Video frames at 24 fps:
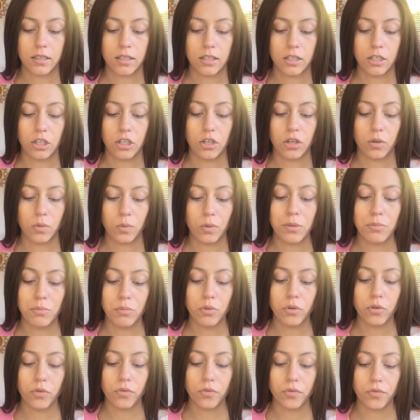you know, we
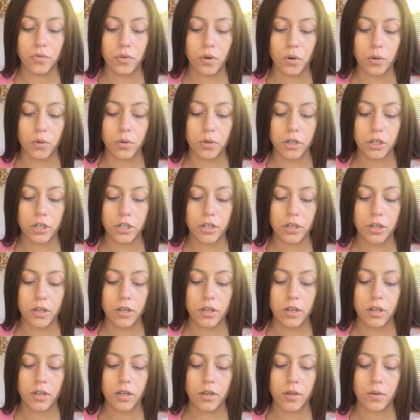move forward
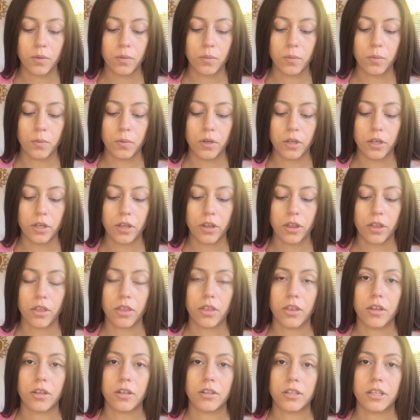with
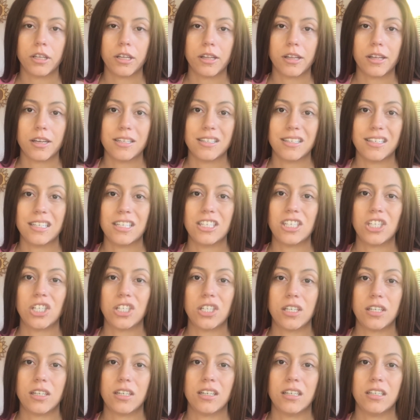the
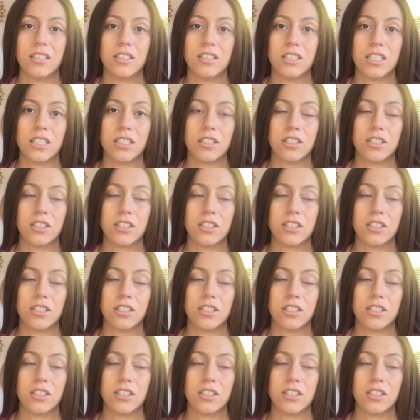legalization and